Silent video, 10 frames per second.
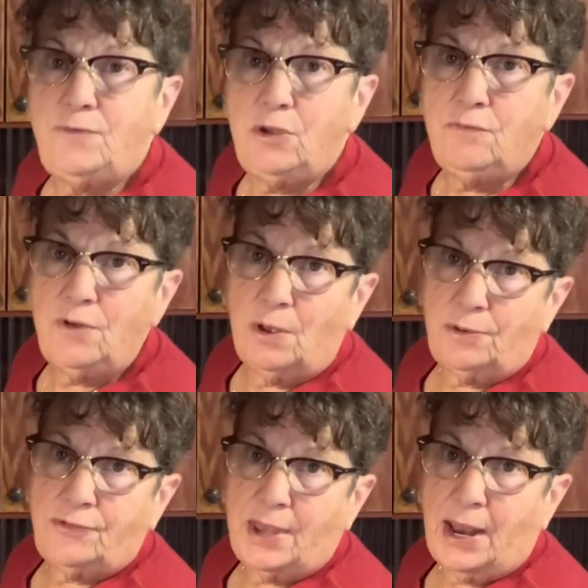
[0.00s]
you have
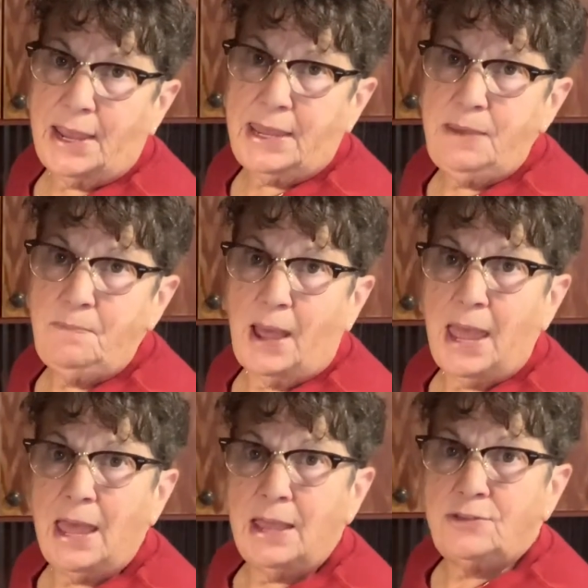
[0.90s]
noticed that I keep my
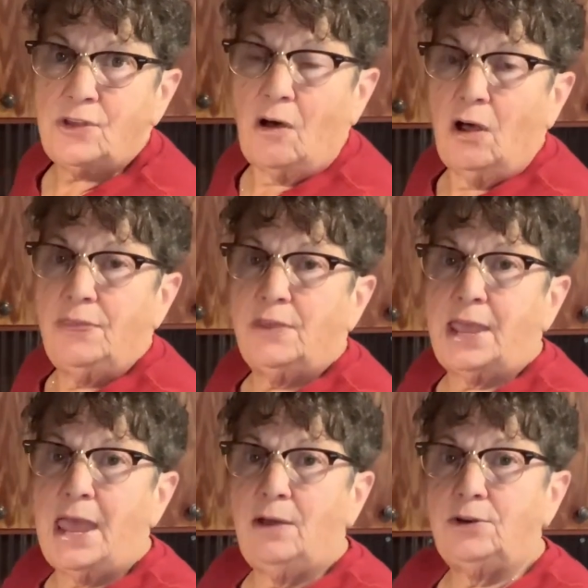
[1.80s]
eggs on the
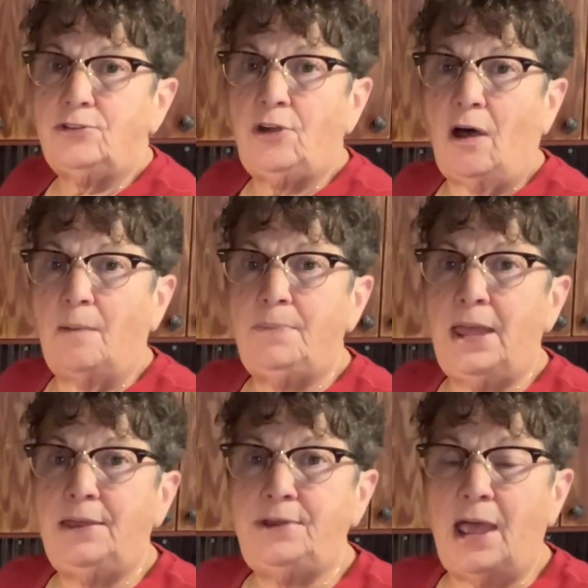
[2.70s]
countertop,
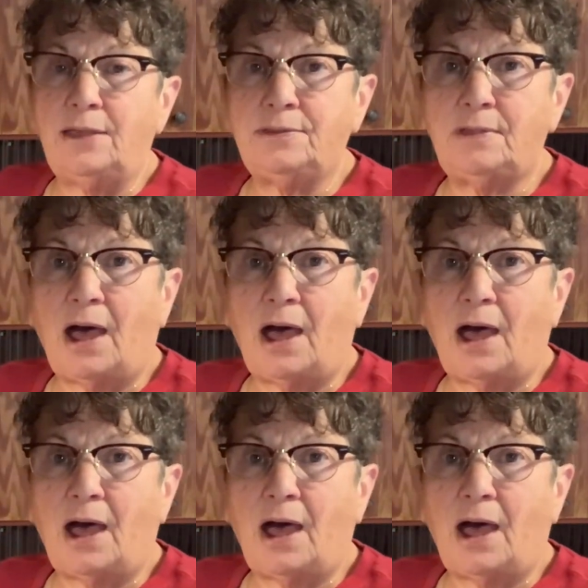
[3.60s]
and yes,